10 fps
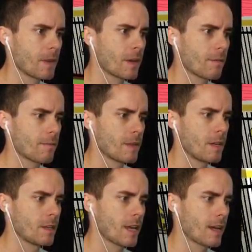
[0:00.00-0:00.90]
Okay.
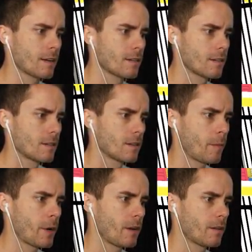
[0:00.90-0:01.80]
In the gate.
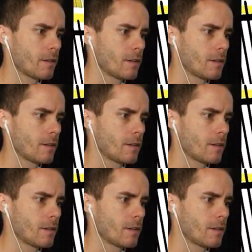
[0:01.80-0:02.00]
Come on.